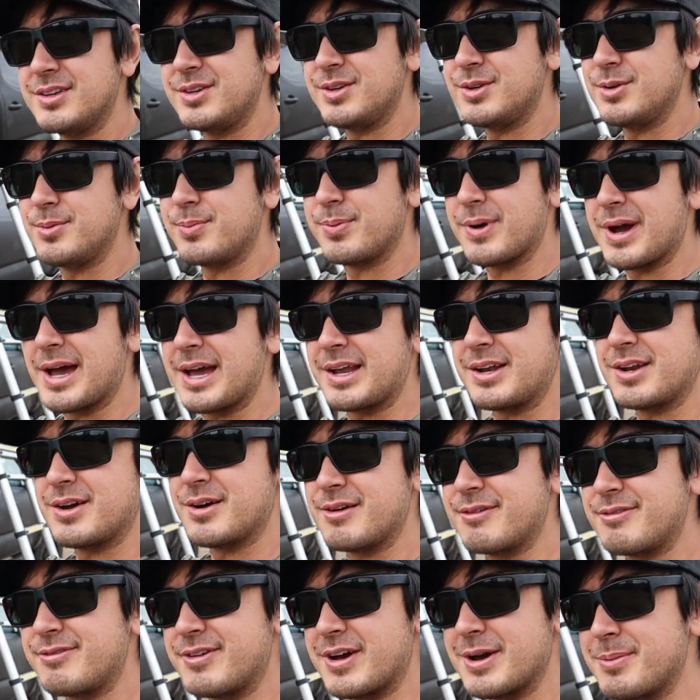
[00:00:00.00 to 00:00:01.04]
you probably
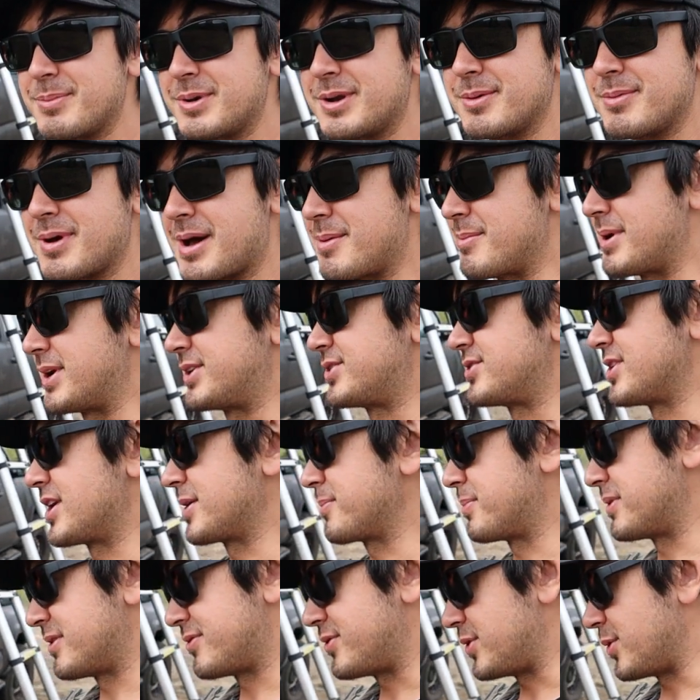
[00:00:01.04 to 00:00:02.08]
know a fair bit about my
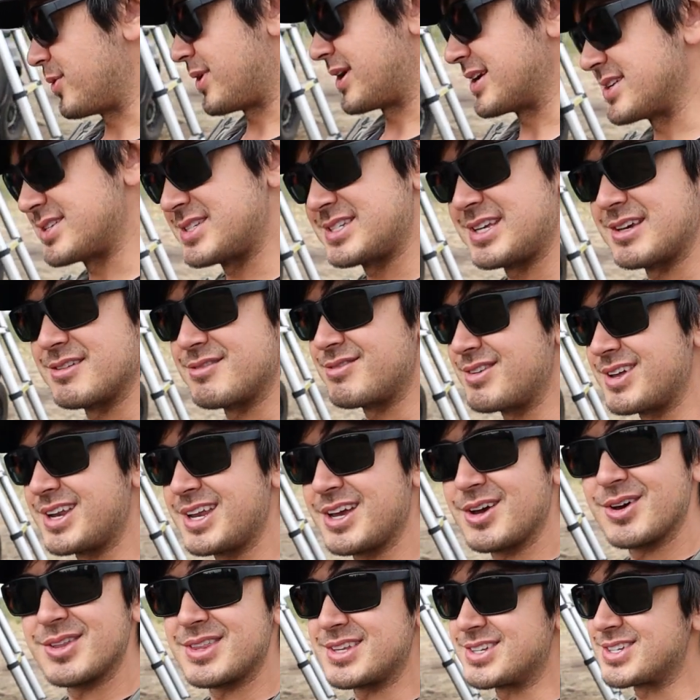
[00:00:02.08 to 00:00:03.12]
truck, but if you wanna see a
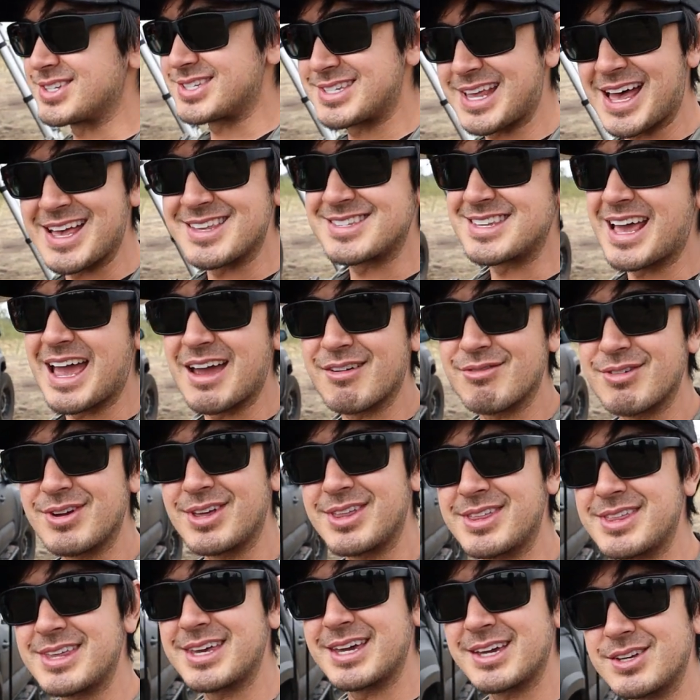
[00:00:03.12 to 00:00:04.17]
video that just has
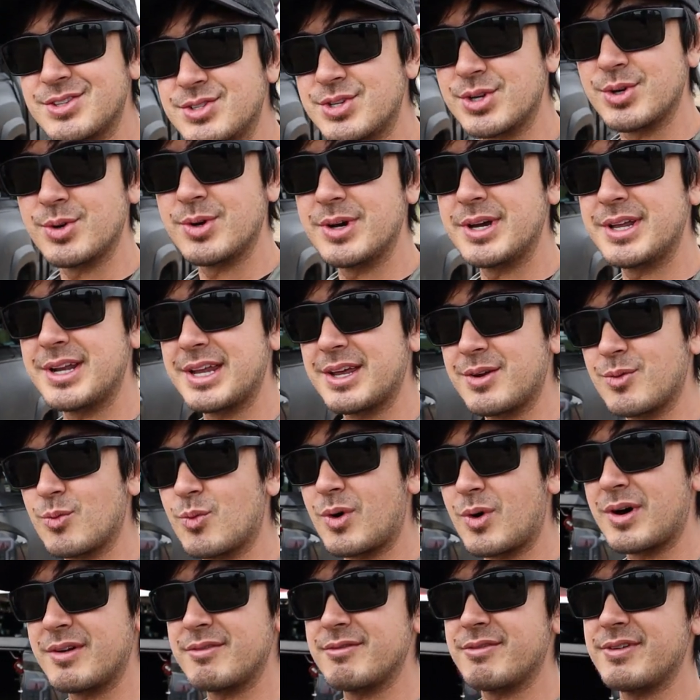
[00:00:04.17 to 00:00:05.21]
everything to it
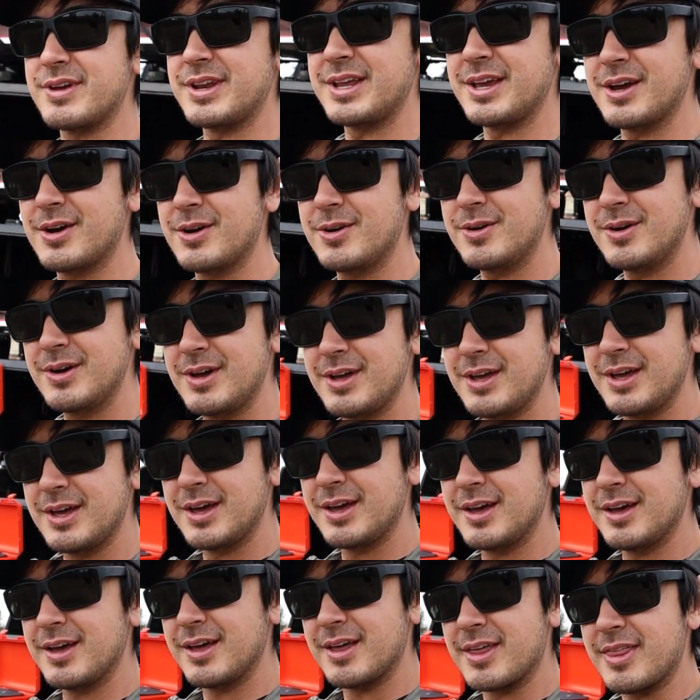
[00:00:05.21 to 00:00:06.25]
in one video,
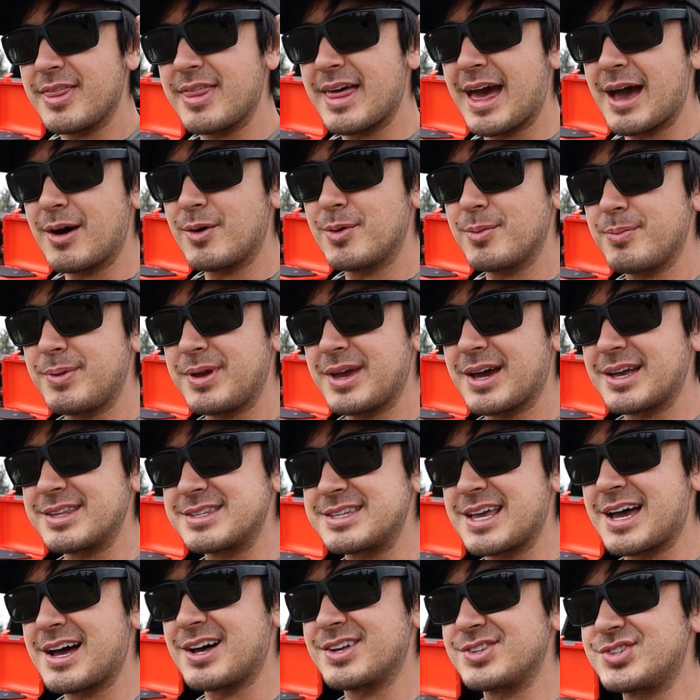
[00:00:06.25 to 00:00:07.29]
that will be on
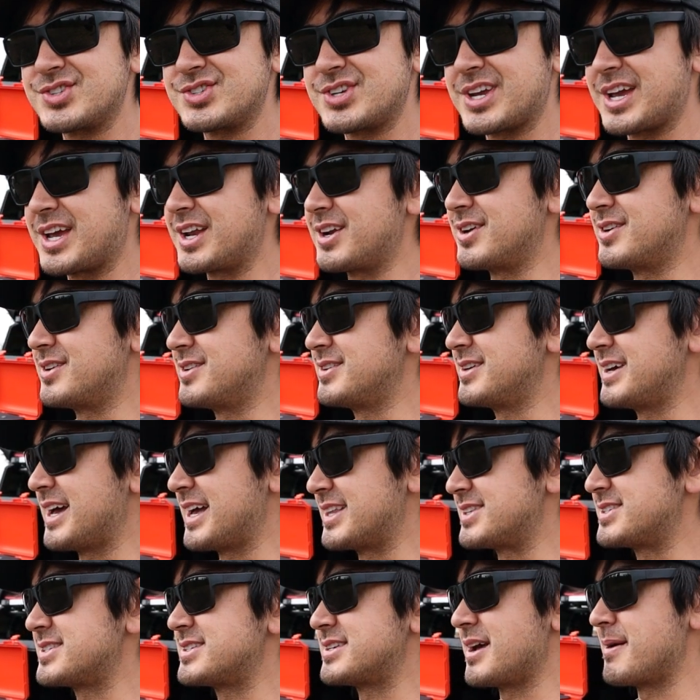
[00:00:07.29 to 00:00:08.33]
Talon's channel
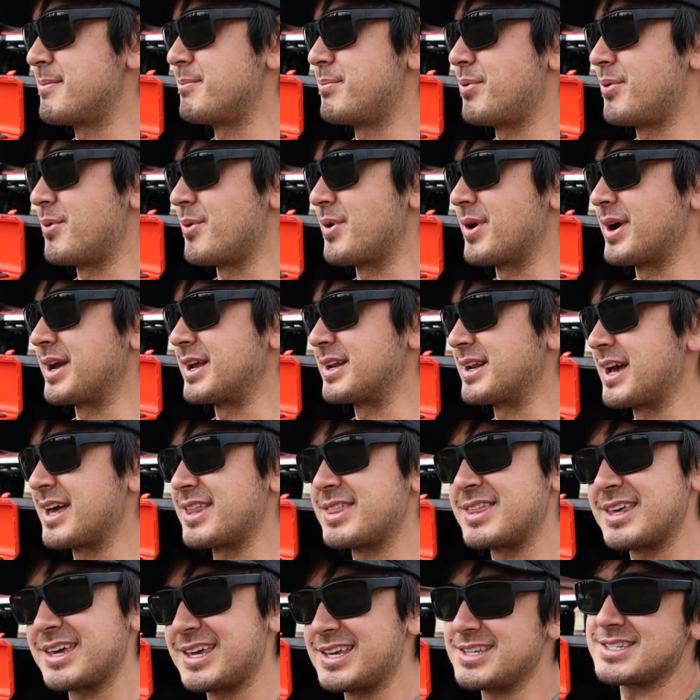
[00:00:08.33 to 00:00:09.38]
at some point. I
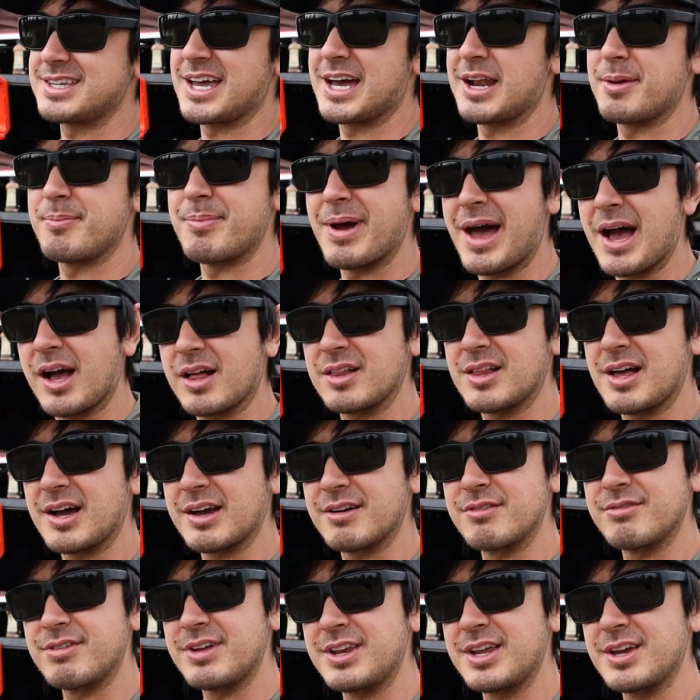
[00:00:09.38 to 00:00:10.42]
think he's got a
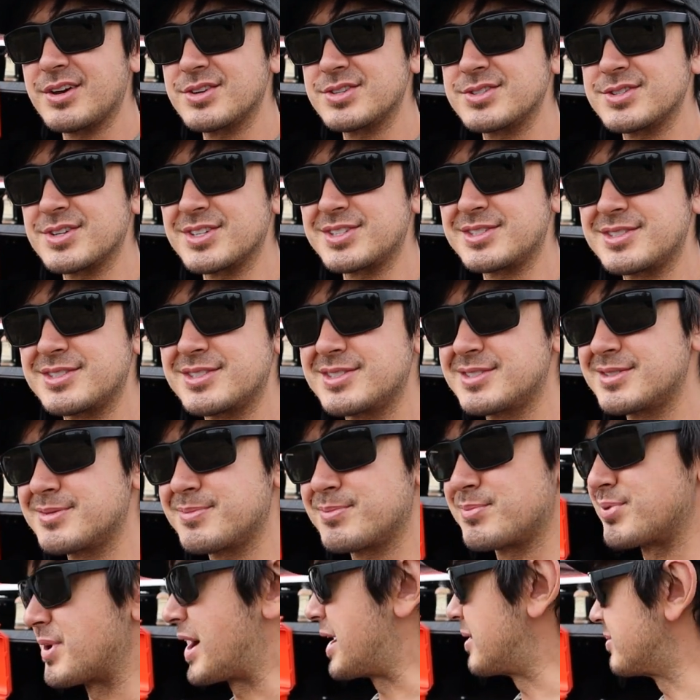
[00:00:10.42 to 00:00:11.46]
backlog of videos, so it's
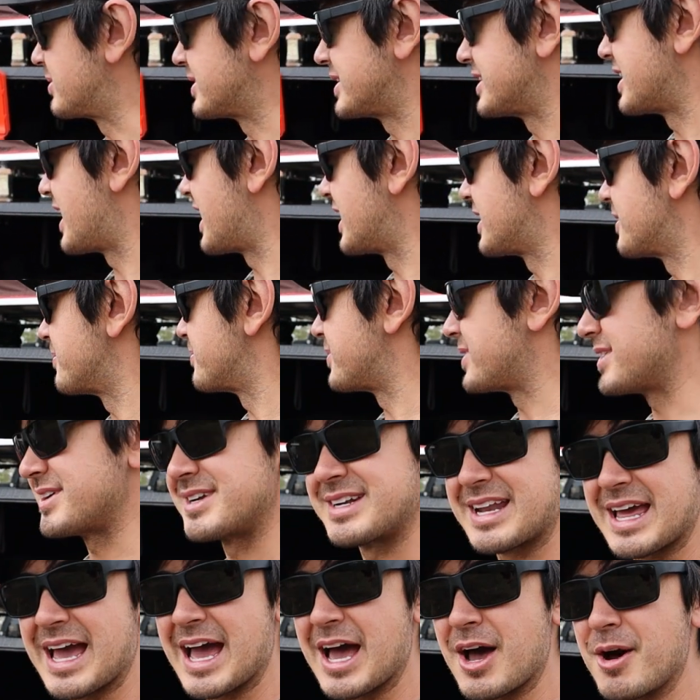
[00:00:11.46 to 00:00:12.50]
probably not up there
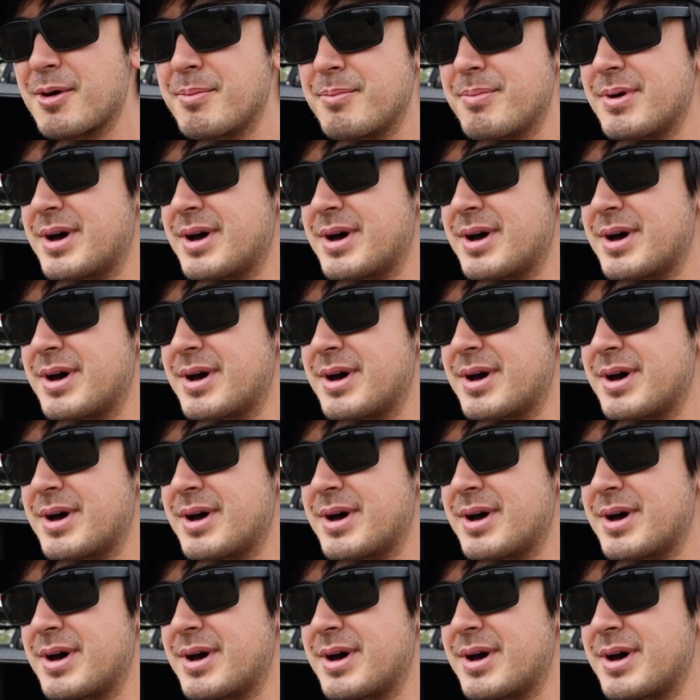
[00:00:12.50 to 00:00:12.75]
now,